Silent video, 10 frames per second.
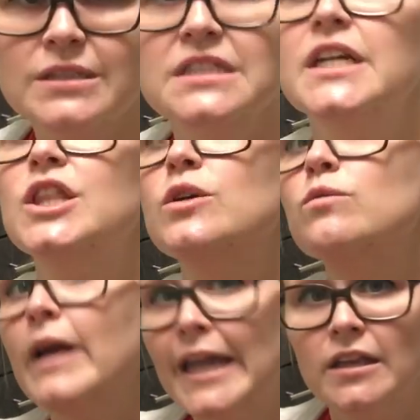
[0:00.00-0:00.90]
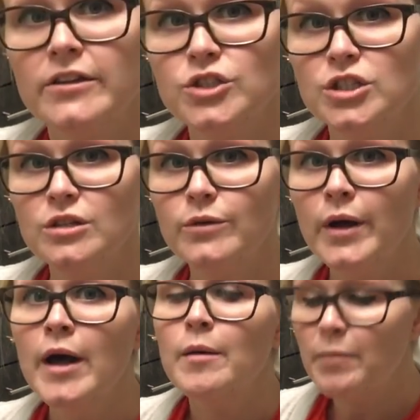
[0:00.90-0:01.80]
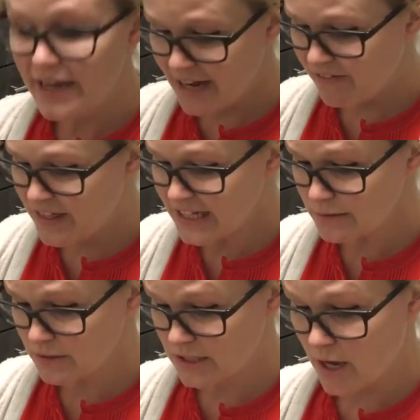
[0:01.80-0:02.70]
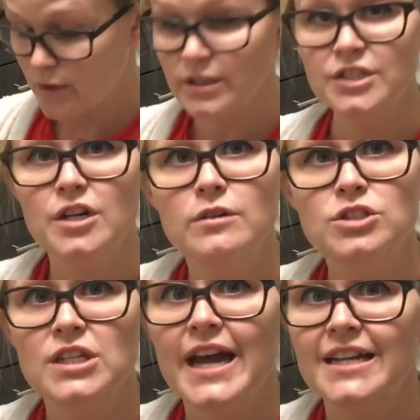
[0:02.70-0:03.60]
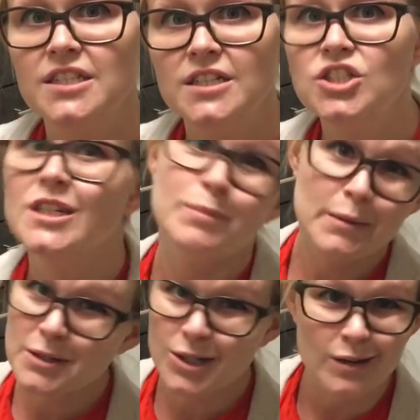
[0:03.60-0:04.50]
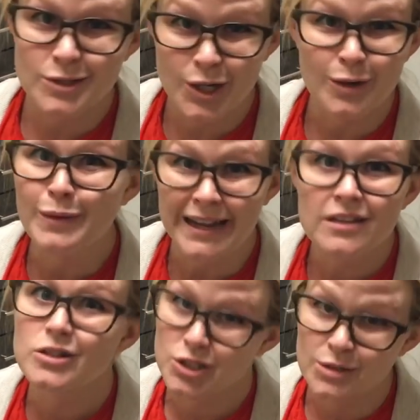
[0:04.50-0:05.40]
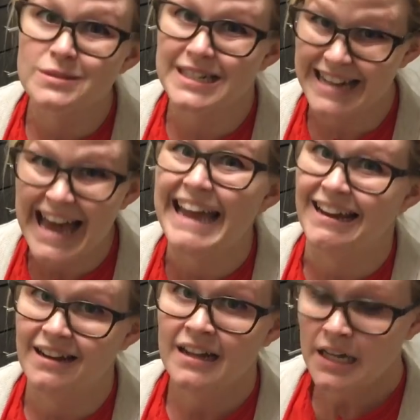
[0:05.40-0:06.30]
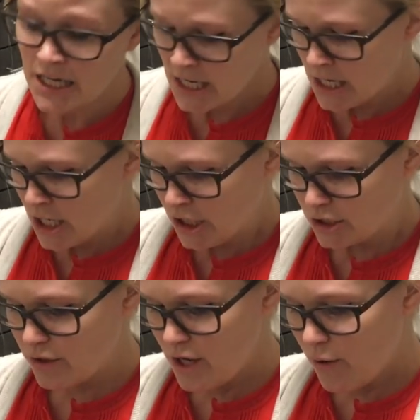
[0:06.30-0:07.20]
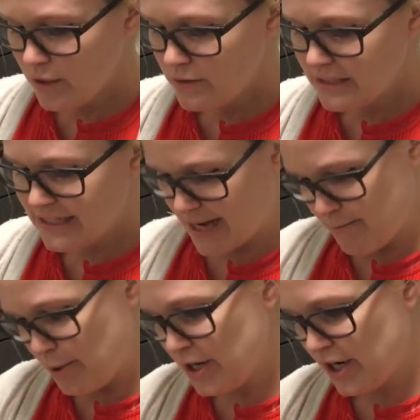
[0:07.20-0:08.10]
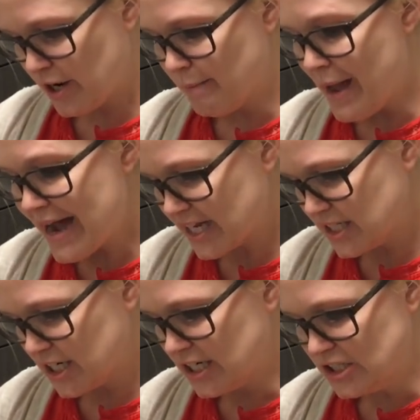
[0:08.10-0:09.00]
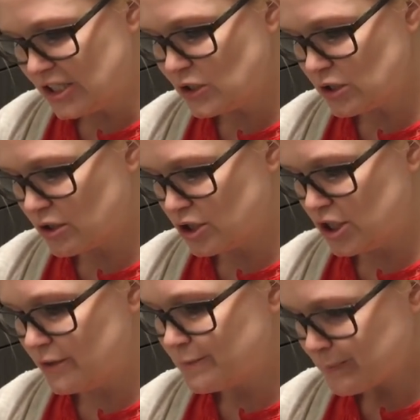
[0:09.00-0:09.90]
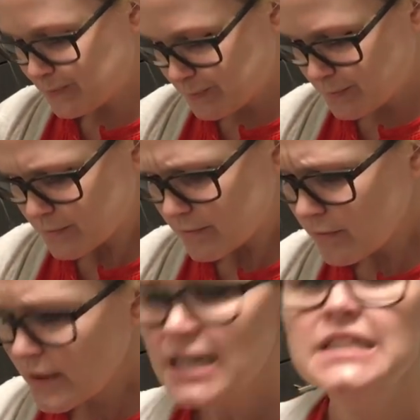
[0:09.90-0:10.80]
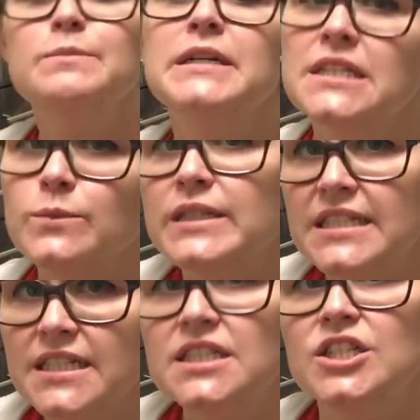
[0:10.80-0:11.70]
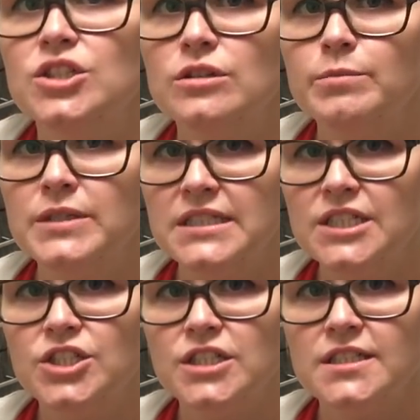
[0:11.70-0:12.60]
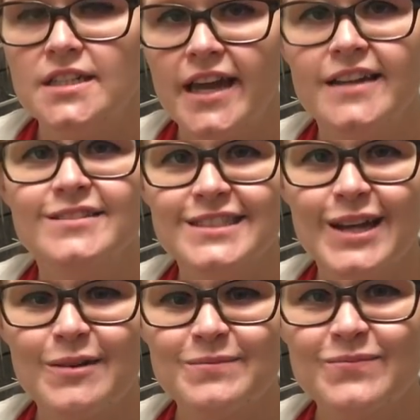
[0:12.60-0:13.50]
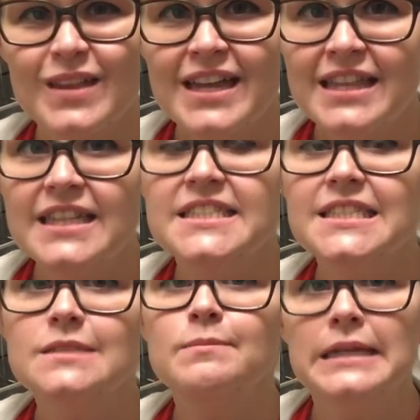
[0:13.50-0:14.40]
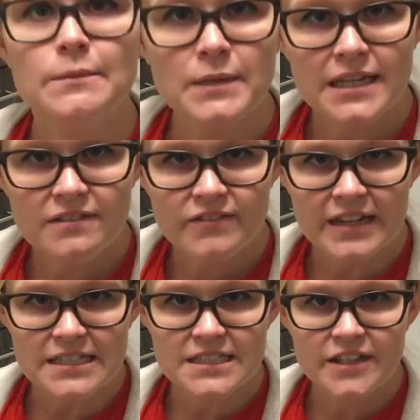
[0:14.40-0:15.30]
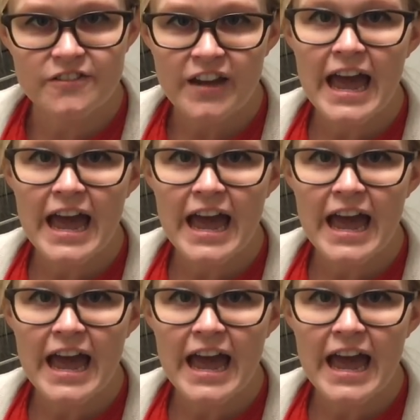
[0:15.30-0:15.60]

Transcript: it's not their regular shoe, but if this was the only toe she had done, she'd be able to go into her regular shoe today. So the only reason I'm putting her back into her surgical shoe is because we did additional procedures today. So this is minimally invasive